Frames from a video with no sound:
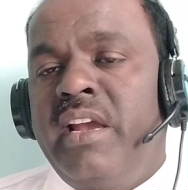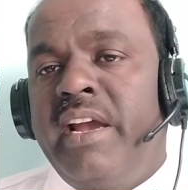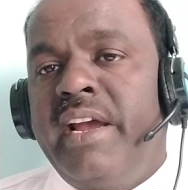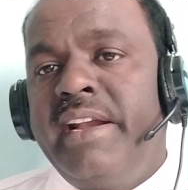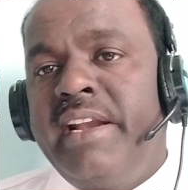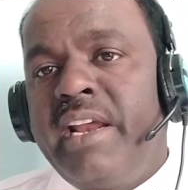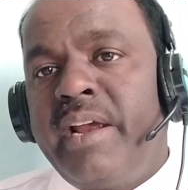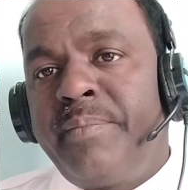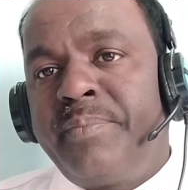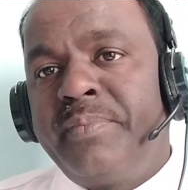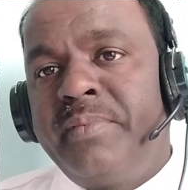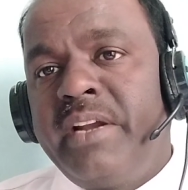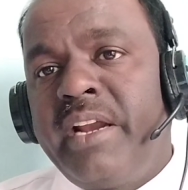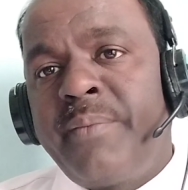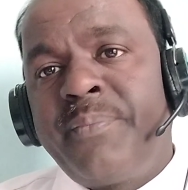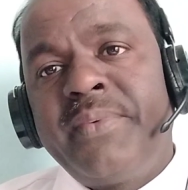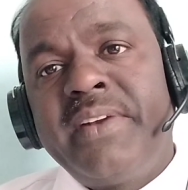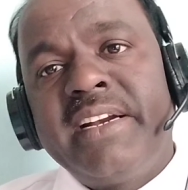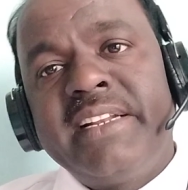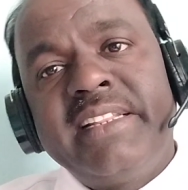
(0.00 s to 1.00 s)
and
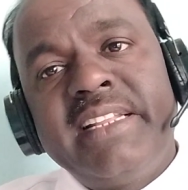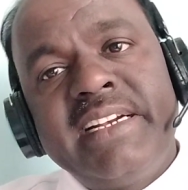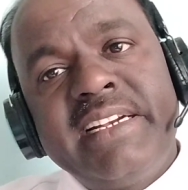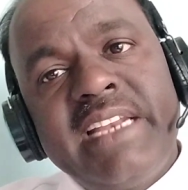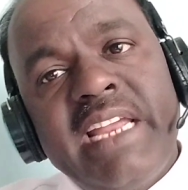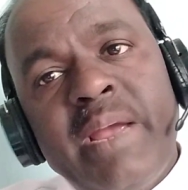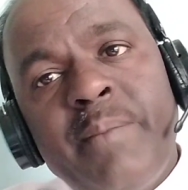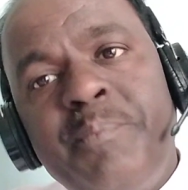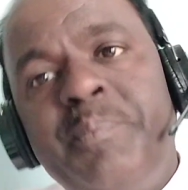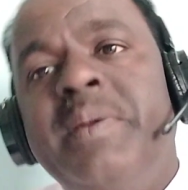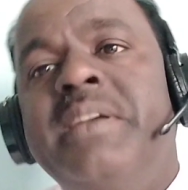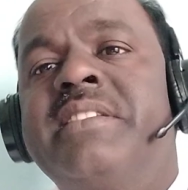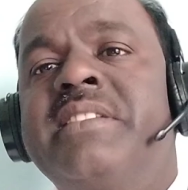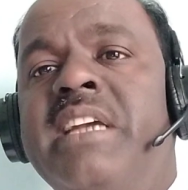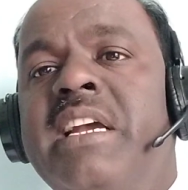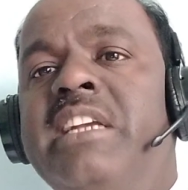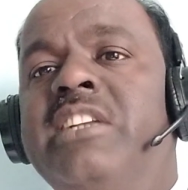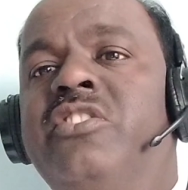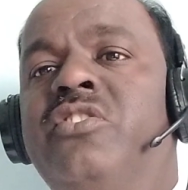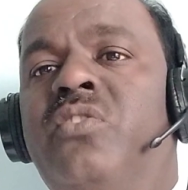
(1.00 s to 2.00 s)
after that
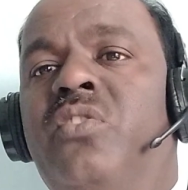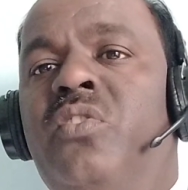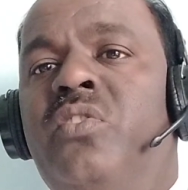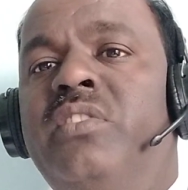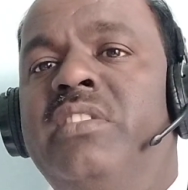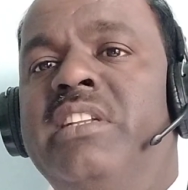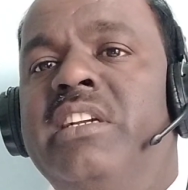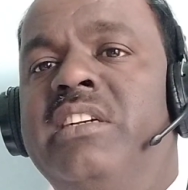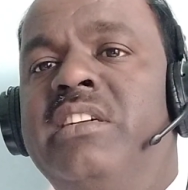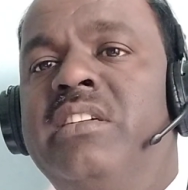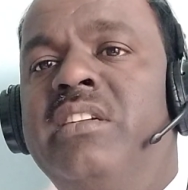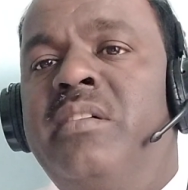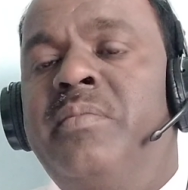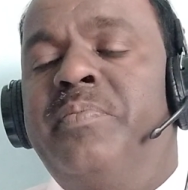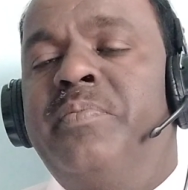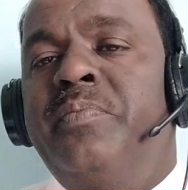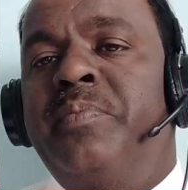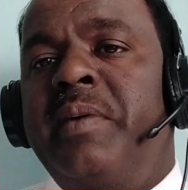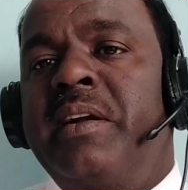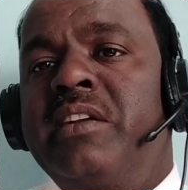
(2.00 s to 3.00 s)
emphasize on that
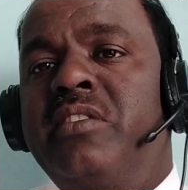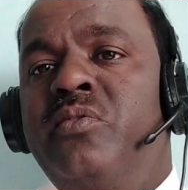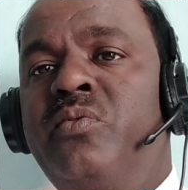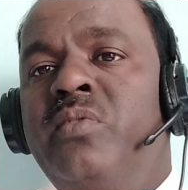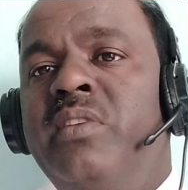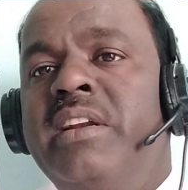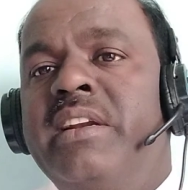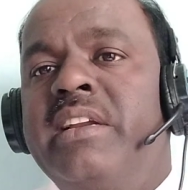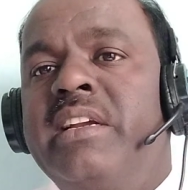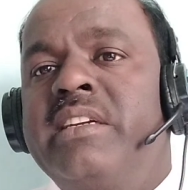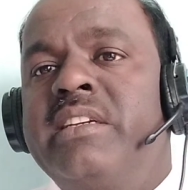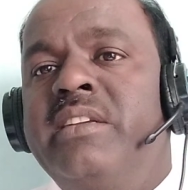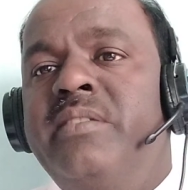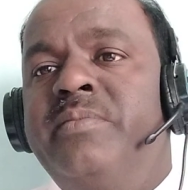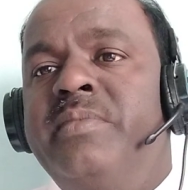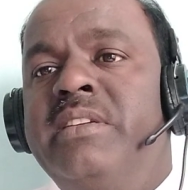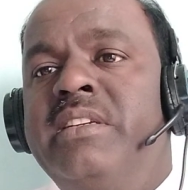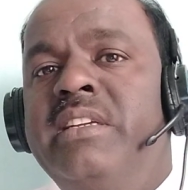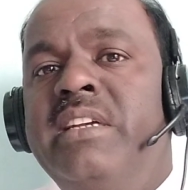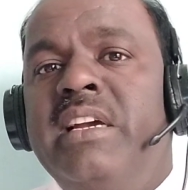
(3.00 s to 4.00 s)
particular
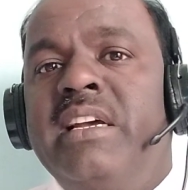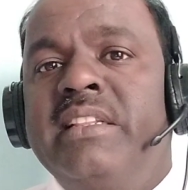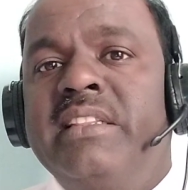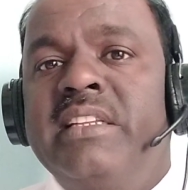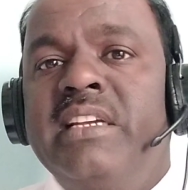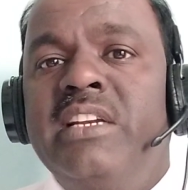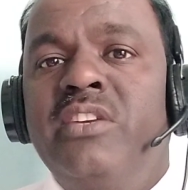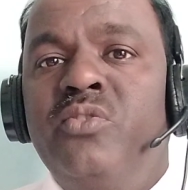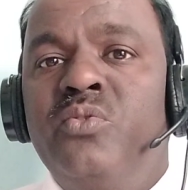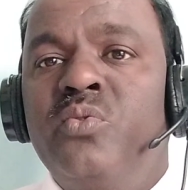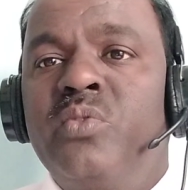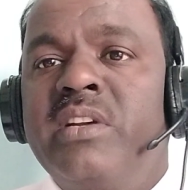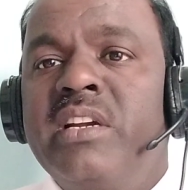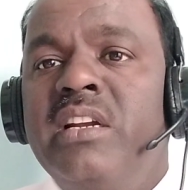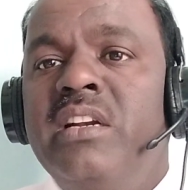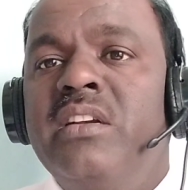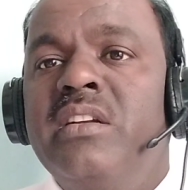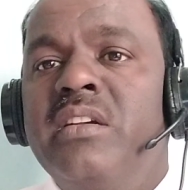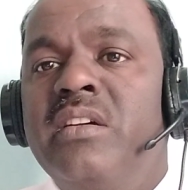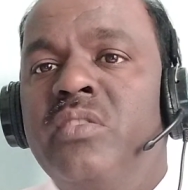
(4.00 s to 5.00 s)
activity, then you
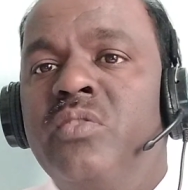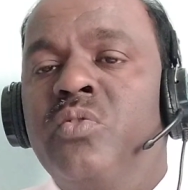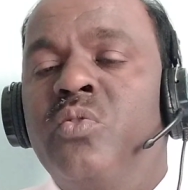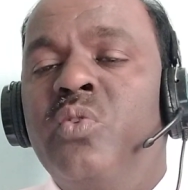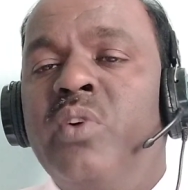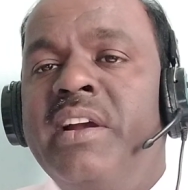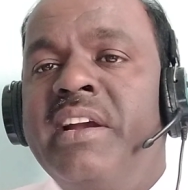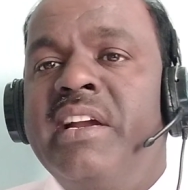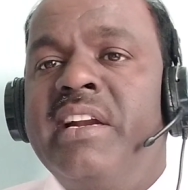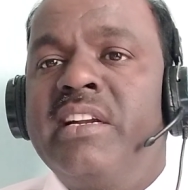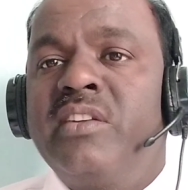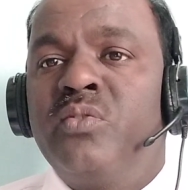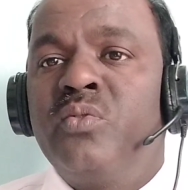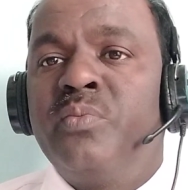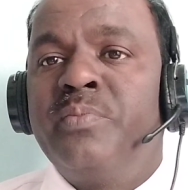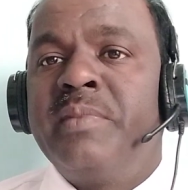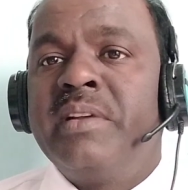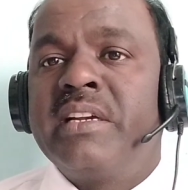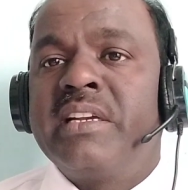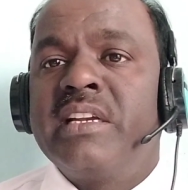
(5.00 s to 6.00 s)
can go ahead to
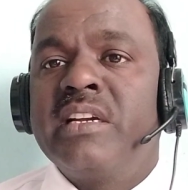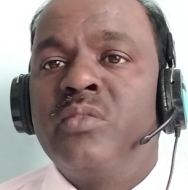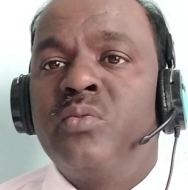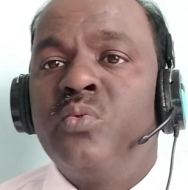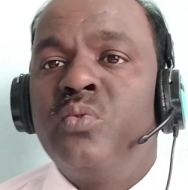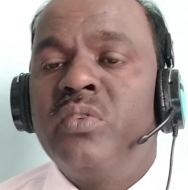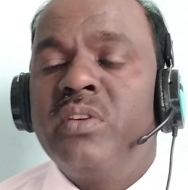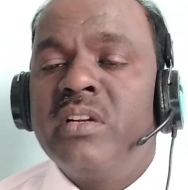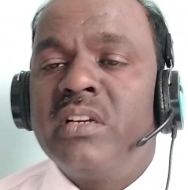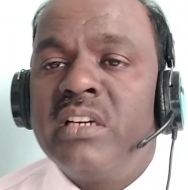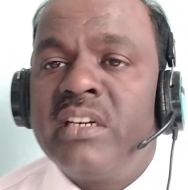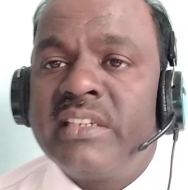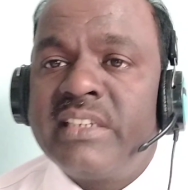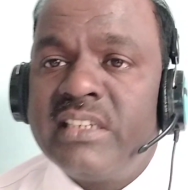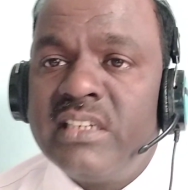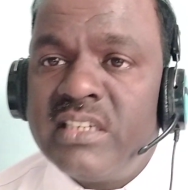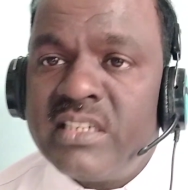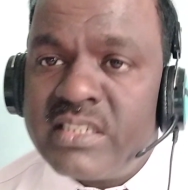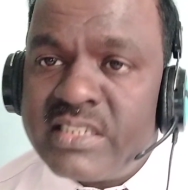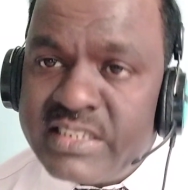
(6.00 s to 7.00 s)
make a good
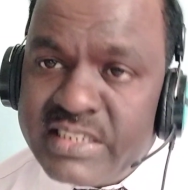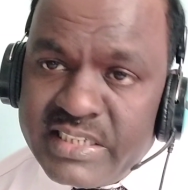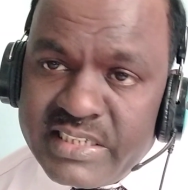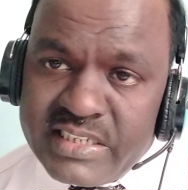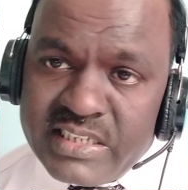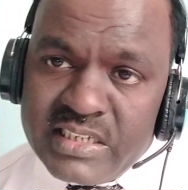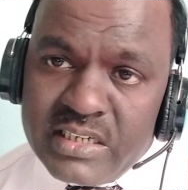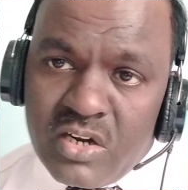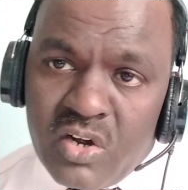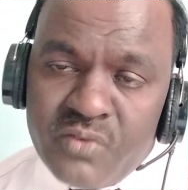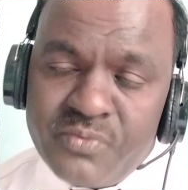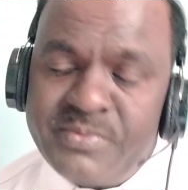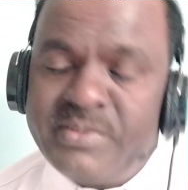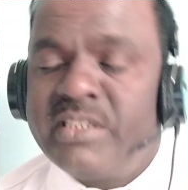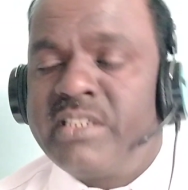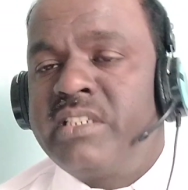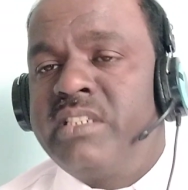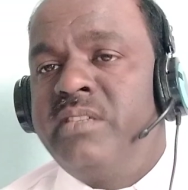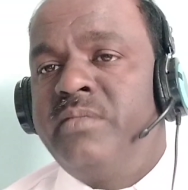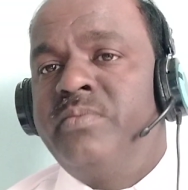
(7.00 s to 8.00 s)
set a
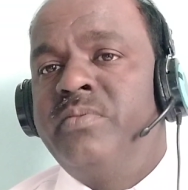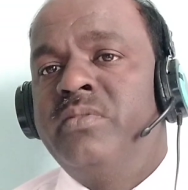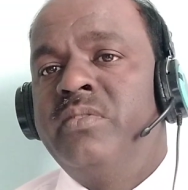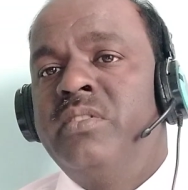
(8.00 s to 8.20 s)
objective.